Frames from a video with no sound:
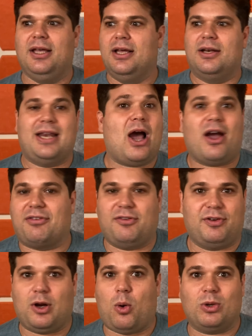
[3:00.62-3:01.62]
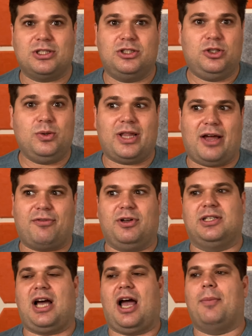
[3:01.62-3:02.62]
now I have to figure out what to do in that free
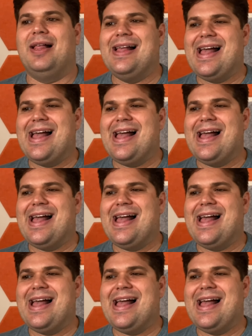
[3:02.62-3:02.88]
time.